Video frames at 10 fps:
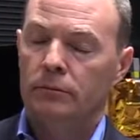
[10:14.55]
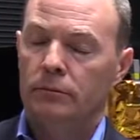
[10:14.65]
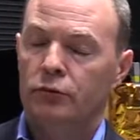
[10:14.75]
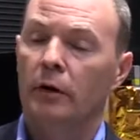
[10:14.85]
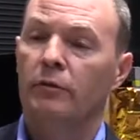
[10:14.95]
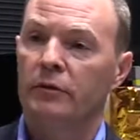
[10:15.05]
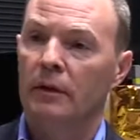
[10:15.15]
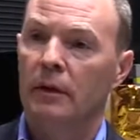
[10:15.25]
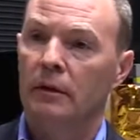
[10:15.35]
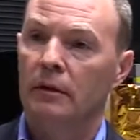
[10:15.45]

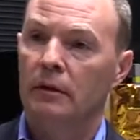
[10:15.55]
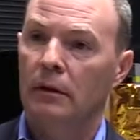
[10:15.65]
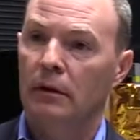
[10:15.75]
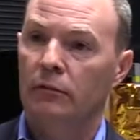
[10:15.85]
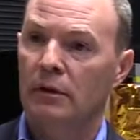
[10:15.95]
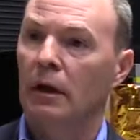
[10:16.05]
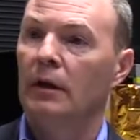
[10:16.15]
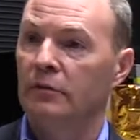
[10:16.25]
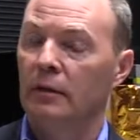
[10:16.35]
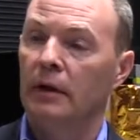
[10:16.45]
Servicing of
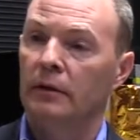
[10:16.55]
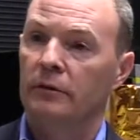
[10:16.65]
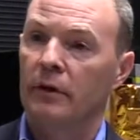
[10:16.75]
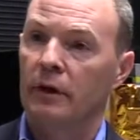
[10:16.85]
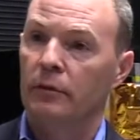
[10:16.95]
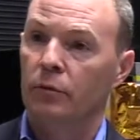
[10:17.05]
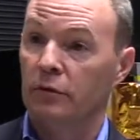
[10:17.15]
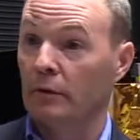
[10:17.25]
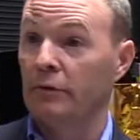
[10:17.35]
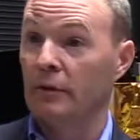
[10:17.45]
clients not designed with
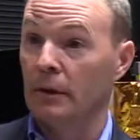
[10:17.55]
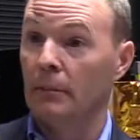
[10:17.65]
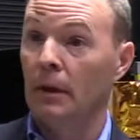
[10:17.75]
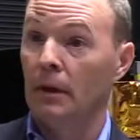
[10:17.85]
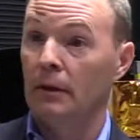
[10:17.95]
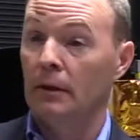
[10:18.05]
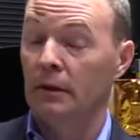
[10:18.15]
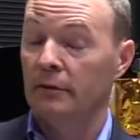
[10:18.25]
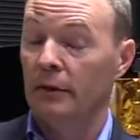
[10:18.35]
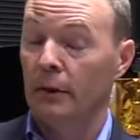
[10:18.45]
servicing in mind
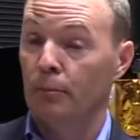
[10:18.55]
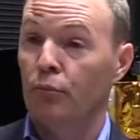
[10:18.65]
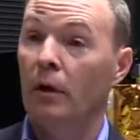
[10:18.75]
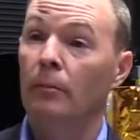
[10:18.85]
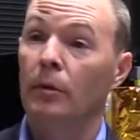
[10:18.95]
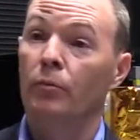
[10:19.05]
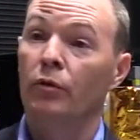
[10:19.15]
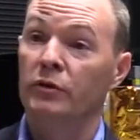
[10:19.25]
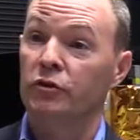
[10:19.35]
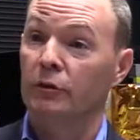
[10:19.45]
is a
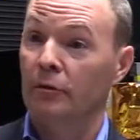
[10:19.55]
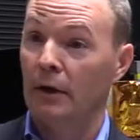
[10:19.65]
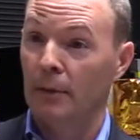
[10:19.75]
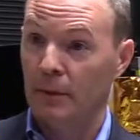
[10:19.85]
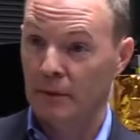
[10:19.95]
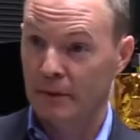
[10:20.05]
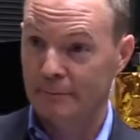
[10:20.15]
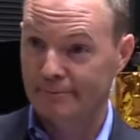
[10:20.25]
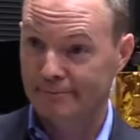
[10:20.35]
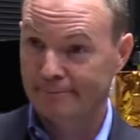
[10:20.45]
problem-rich
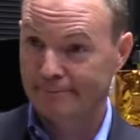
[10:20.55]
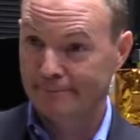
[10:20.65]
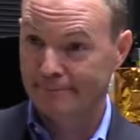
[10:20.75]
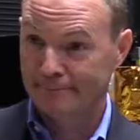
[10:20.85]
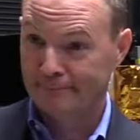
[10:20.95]
environment.